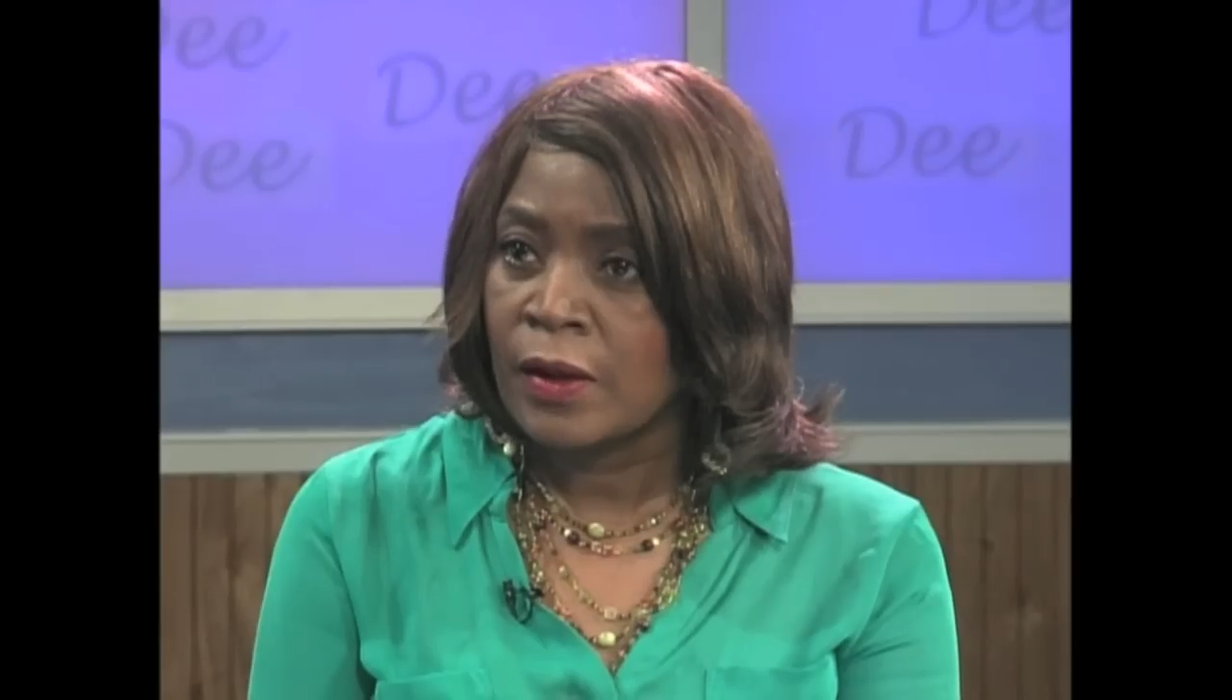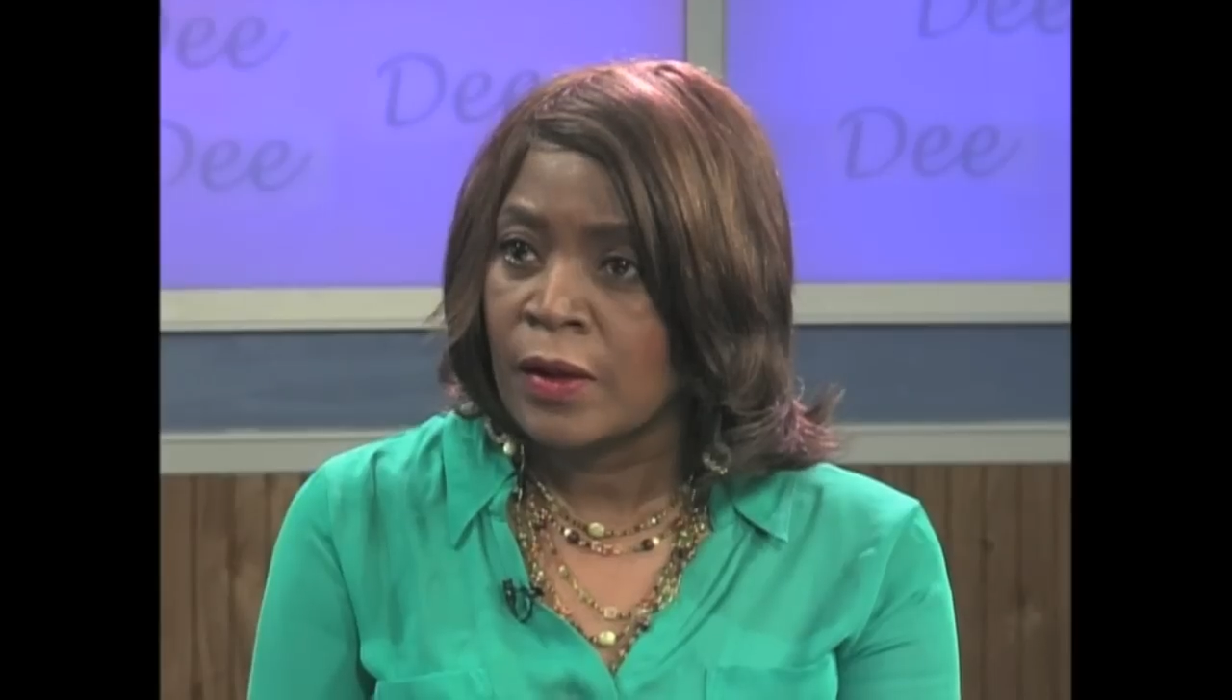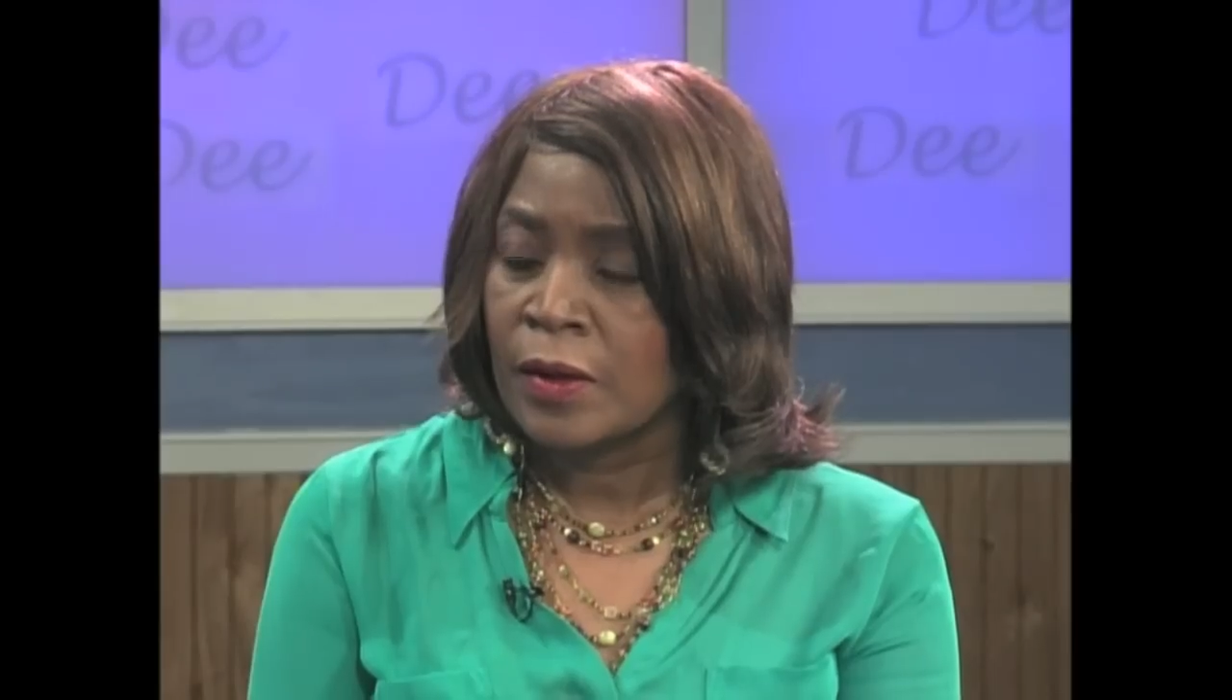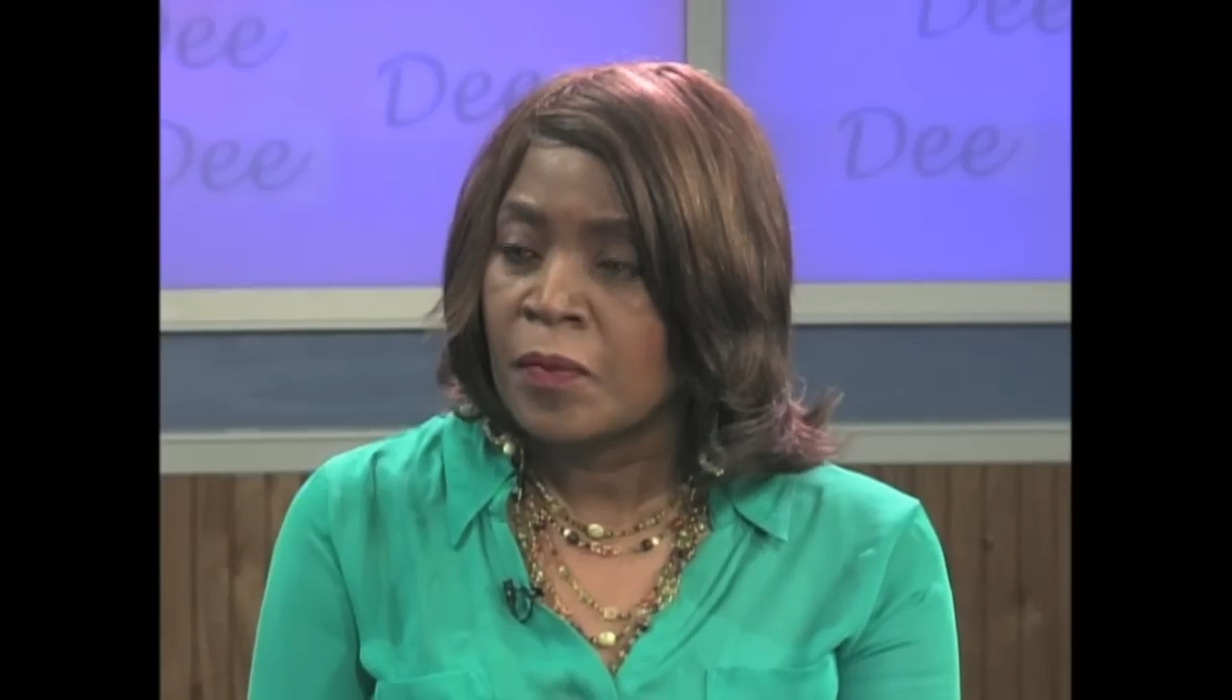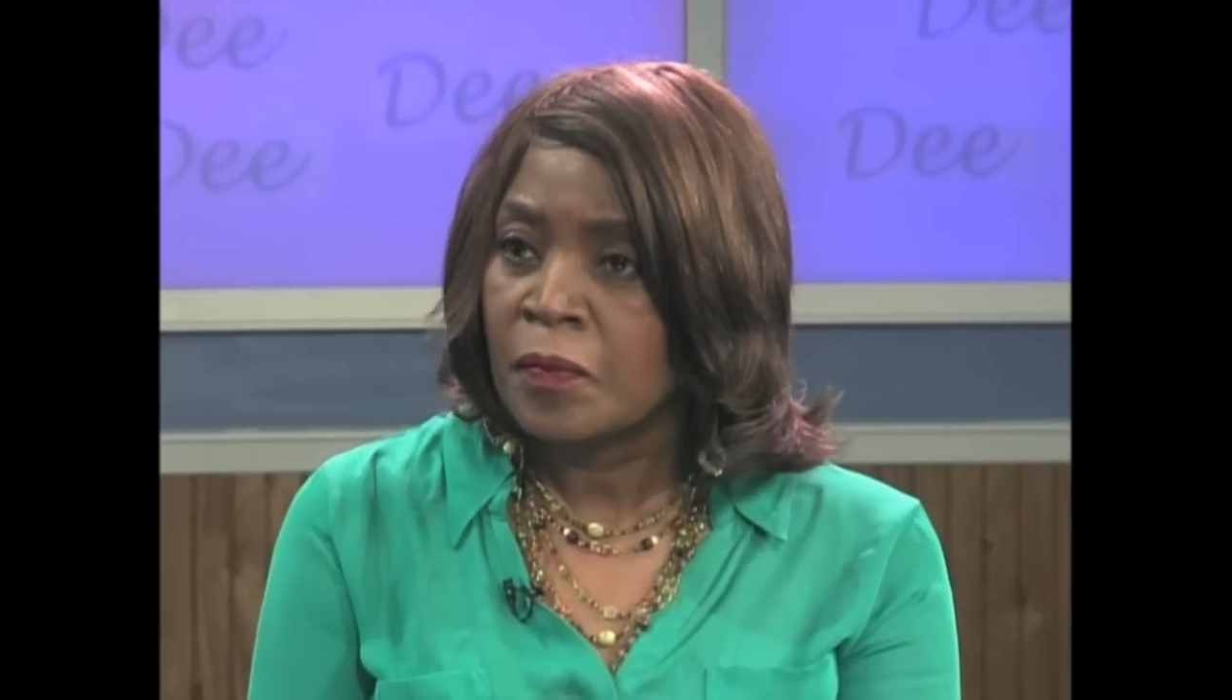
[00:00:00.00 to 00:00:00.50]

weren't